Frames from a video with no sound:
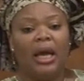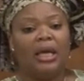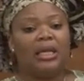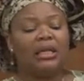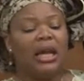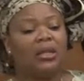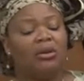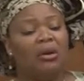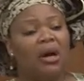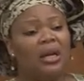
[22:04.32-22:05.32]
And they said
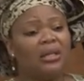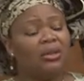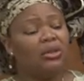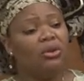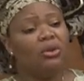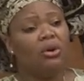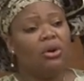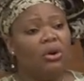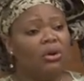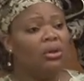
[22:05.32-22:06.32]
to us, you
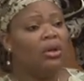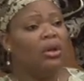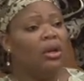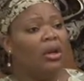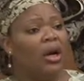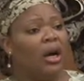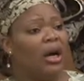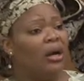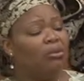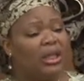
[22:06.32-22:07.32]
know,
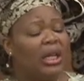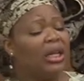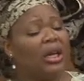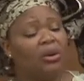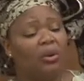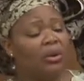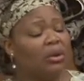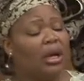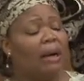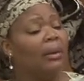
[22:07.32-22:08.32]
um, we think they're going
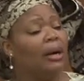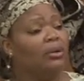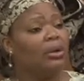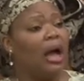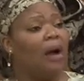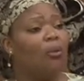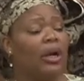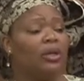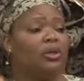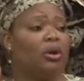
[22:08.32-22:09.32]
to come out. I
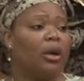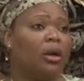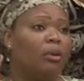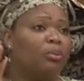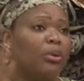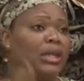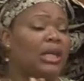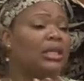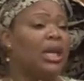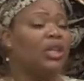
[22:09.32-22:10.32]
went to a
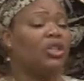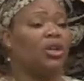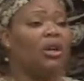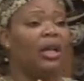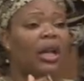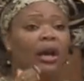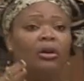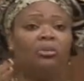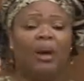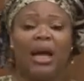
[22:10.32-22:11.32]
presentation
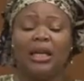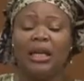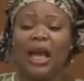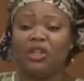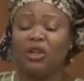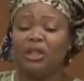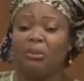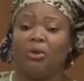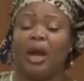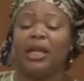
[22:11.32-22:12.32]
held by the National
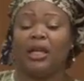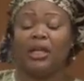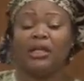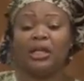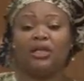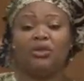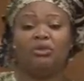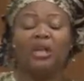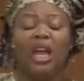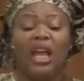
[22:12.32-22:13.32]
Democratic
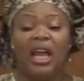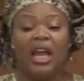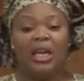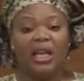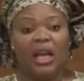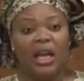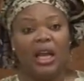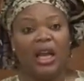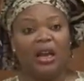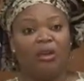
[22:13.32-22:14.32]
Institute and
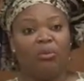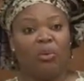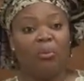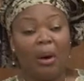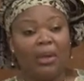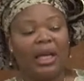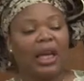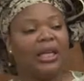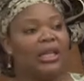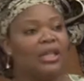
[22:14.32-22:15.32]
the
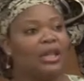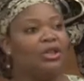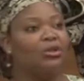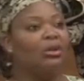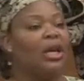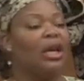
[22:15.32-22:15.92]
Republican Institute